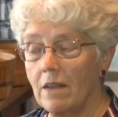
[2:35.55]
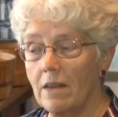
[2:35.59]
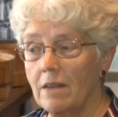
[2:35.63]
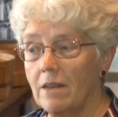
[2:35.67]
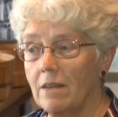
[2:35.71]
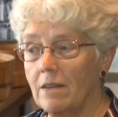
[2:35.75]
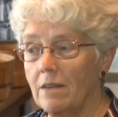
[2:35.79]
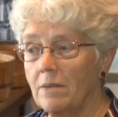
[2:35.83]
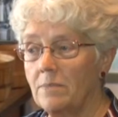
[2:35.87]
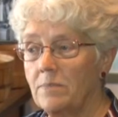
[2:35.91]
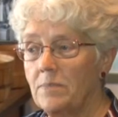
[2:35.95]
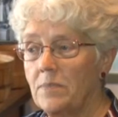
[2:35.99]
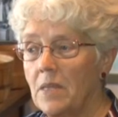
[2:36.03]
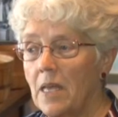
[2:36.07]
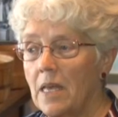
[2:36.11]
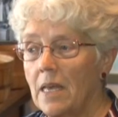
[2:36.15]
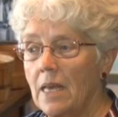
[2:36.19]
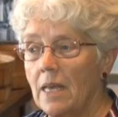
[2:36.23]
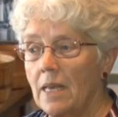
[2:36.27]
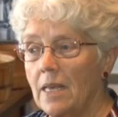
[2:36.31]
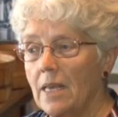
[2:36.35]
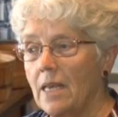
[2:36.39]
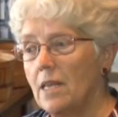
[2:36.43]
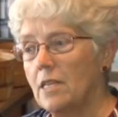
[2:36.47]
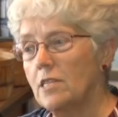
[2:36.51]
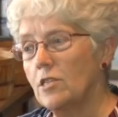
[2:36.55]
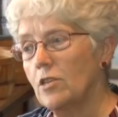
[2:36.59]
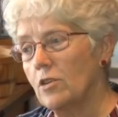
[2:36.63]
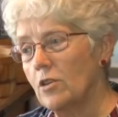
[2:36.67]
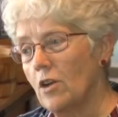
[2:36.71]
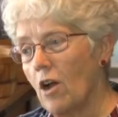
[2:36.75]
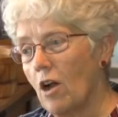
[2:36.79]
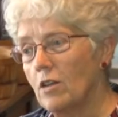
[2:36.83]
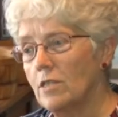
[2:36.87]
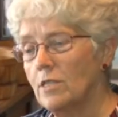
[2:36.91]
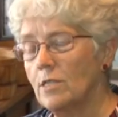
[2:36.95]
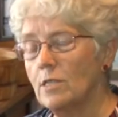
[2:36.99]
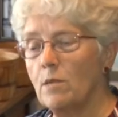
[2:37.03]
Um, he
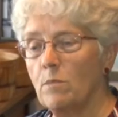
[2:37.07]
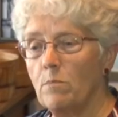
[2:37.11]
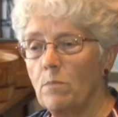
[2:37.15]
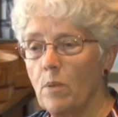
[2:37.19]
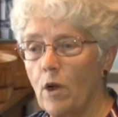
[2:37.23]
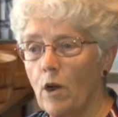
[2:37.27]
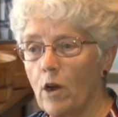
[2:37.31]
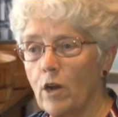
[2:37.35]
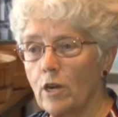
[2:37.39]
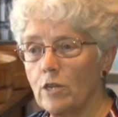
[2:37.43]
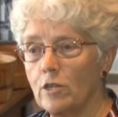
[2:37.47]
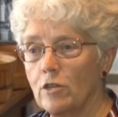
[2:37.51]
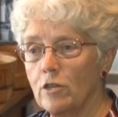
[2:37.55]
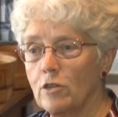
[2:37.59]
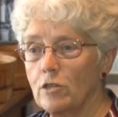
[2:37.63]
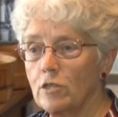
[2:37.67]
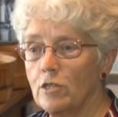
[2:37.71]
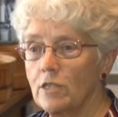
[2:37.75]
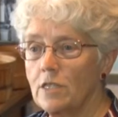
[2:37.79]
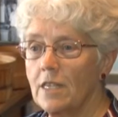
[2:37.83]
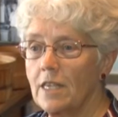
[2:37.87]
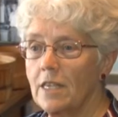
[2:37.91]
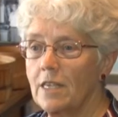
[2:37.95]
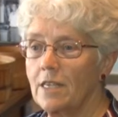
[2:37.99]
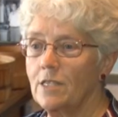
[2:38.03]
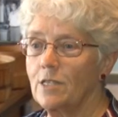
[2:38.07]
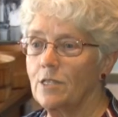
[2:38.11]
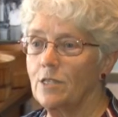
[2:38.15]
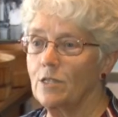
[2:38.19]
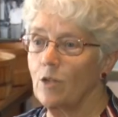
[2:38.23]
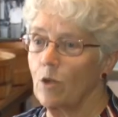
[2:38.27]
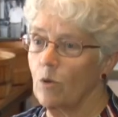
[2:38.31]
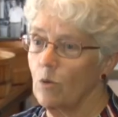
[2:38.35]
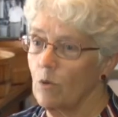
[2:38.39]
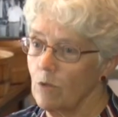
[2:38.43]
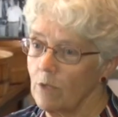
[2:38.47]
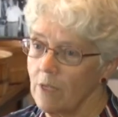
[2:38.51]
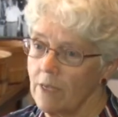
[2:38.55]
took on some partners, he
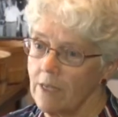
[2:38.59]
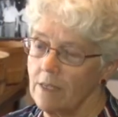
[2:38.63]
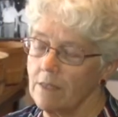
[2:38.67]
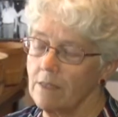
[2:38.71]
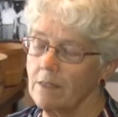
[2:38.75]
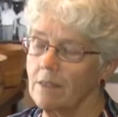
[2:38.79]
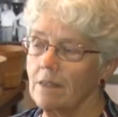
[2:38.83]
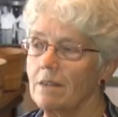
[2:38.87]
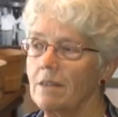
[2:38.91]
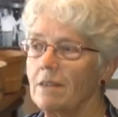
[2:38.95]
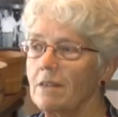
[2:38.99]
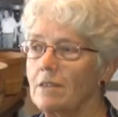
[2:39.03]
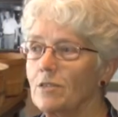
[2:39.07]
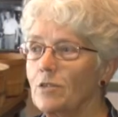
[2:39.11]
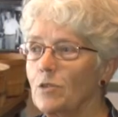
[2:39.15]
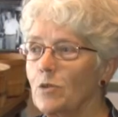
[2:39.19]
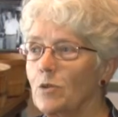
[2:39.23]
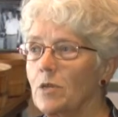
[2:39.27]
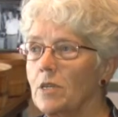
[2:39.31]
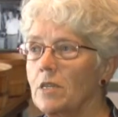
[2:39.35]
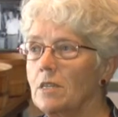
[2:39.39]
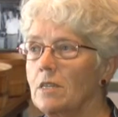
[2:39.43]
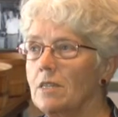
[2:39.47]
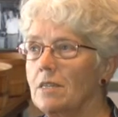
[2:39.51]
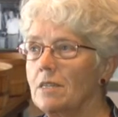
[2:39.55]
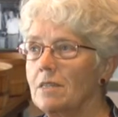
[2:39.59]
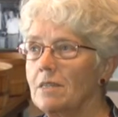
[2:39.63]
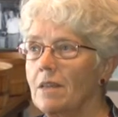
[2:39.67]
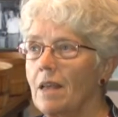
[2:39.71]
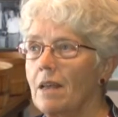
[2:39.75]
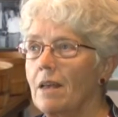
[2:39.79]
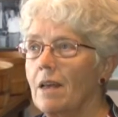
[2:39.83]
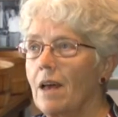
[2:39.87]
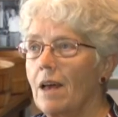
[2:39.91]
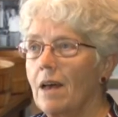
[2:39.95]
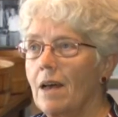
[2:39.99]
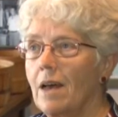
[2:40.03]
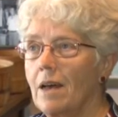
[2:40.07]
sold his interest,
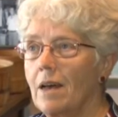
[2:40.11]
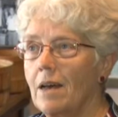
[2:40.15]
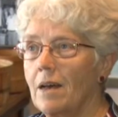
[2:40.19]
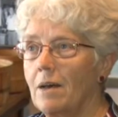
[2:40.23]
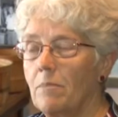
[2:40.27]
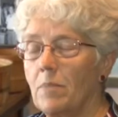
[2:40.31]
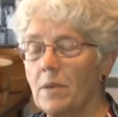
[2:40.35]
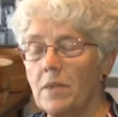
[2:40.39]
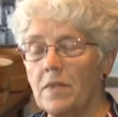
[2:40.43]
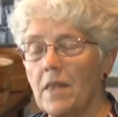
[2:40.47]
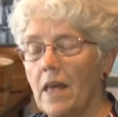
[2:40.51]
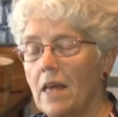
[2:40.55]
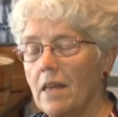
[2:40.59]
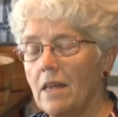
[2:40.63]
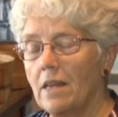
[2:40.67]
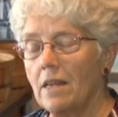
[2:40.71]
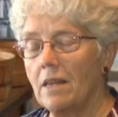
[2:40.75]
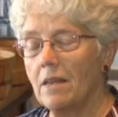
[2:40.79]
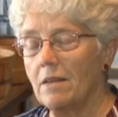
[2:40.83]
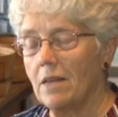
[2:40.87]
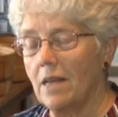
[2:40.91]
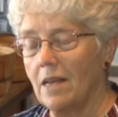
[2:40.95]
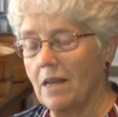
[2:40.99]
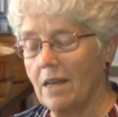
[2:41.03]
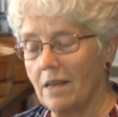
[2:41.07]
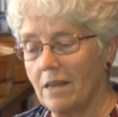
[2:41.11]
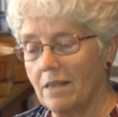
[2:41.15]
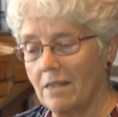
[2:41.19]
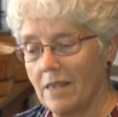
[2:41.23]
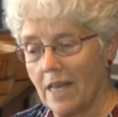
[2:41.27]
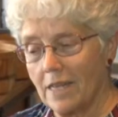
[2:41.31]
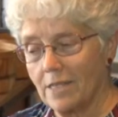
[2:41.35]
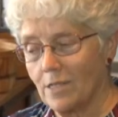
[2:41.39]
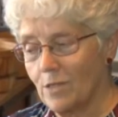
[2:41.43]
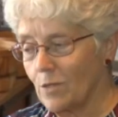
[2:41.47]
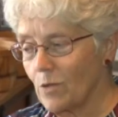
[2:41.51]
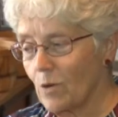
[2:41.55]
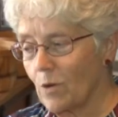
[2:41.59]
uh, but that, uh, uh
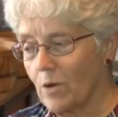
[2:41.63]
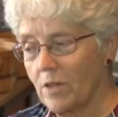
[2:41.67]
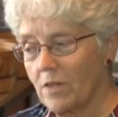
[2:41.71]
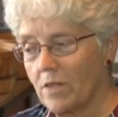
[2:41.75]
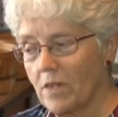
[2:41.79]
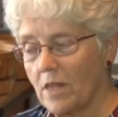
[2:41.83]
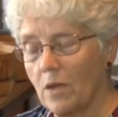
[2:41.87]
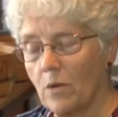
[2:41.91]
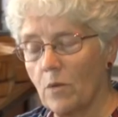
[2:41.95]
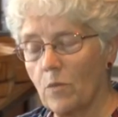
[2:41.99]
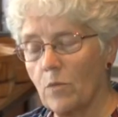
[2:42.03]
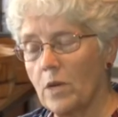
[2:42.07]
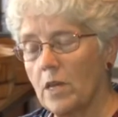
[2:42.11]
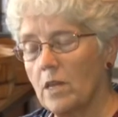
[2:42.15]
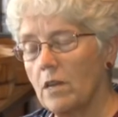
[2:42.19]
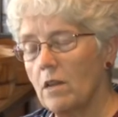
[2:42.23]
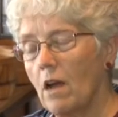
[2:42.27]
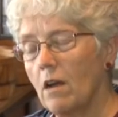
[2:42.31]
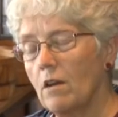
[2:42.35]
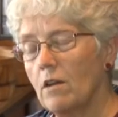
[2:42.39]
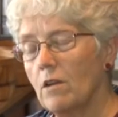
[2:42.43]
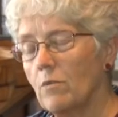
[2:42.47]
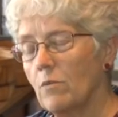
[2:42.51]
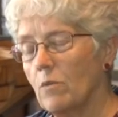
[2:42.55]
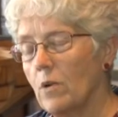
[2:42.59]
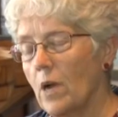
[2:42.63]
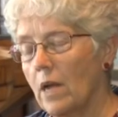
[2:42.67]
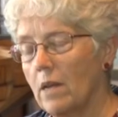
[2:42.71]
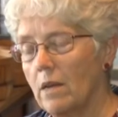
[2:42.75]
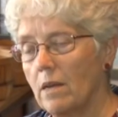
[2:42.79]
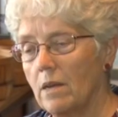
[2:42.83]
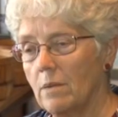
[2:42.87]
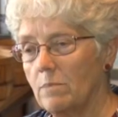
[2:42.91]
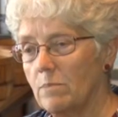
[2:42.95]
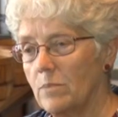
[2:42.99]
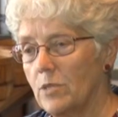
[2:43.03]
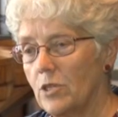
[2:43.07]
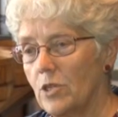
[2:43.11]
that sort of thing went on right
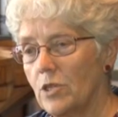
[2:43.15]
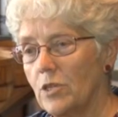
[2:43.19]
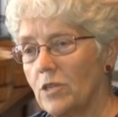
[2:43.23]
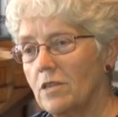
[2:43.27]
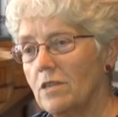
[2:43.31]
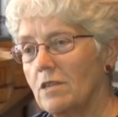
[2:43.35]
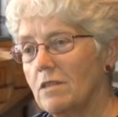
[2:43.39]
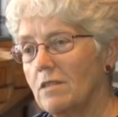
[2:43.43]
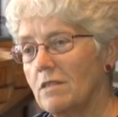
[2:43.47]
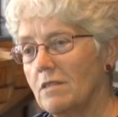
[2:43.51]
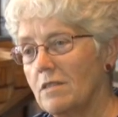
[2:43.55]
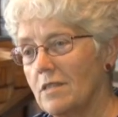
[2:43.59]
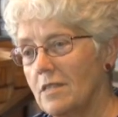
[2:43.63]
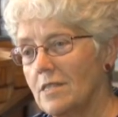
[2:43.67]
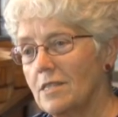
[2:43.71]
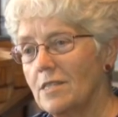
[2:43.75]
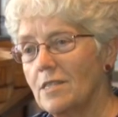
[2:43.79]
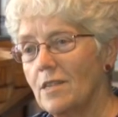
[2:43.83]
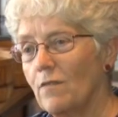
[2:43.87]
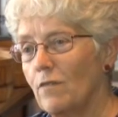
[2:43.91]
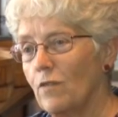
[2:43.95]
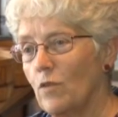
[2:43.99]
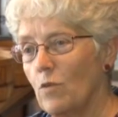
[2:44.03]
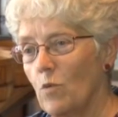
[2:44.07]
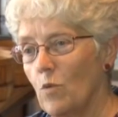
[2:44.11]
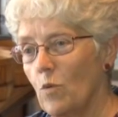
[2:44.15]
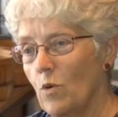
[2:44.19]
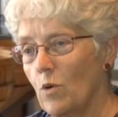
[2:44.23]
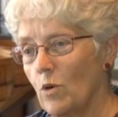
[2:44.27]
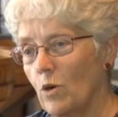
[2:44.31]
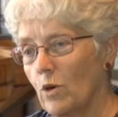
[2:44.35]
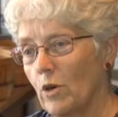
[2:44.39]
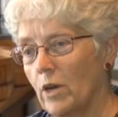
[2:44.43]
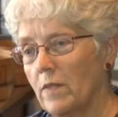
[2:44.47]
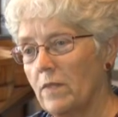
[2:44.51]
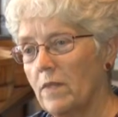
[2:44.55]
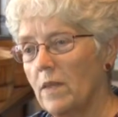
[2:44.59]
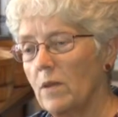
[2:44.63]
up till the Civil
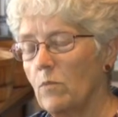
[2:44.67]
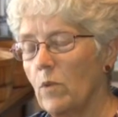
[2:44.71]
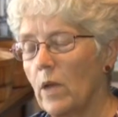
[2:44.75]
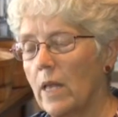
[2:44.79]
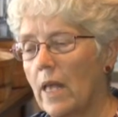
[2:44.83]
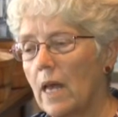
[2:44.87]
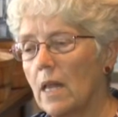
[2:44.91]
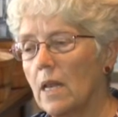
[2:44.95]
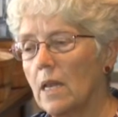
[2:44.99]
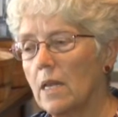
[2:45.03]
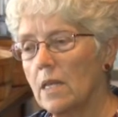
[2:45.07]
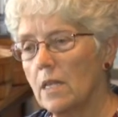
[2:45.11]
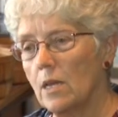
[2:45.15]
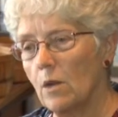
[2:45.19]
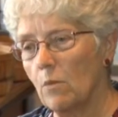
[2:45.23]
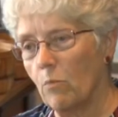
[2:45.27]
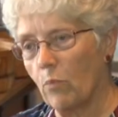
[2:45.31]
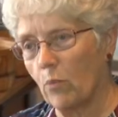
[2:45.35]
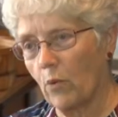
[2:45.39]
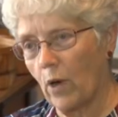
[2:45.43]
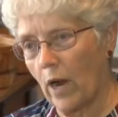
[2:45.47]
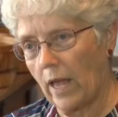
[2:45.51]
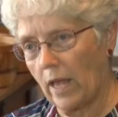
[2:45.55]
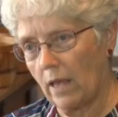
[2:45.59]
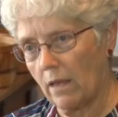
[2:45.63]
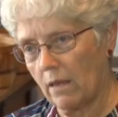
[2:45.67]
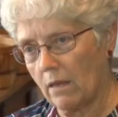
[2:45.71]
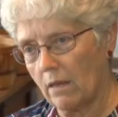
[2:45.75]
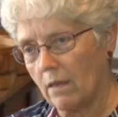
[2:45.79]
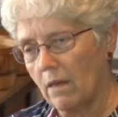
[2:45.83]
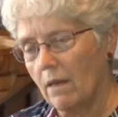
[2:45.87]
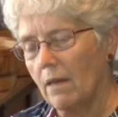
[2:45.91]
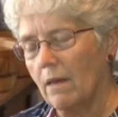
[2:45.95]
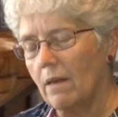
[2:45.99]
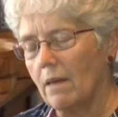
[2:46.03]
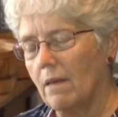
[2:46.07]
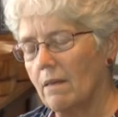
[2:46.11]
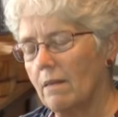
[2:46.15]
War. And then we had a little break
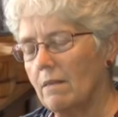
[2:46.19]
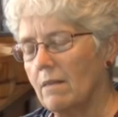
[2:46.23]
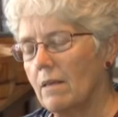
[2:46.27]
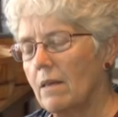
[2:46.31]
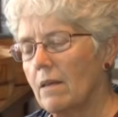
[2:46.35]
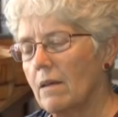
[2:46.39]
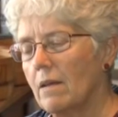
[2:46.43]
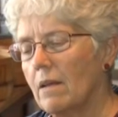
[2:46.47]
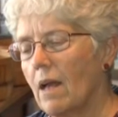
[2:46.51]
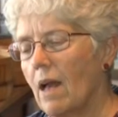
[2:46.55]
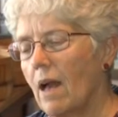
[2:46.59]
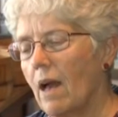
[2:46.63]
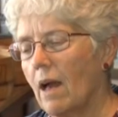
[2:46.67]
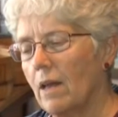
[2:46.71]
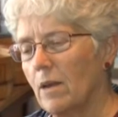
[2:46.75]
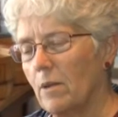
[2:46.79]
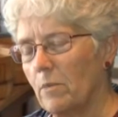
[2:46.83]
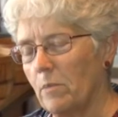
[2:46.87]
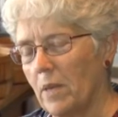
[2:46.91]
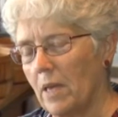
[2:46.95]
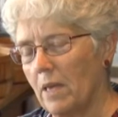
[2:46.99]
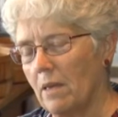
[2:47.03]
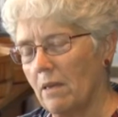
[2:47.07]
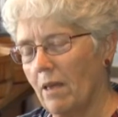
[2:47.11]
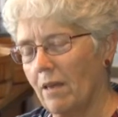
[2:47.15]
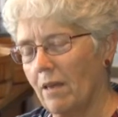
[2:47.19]
in the economy.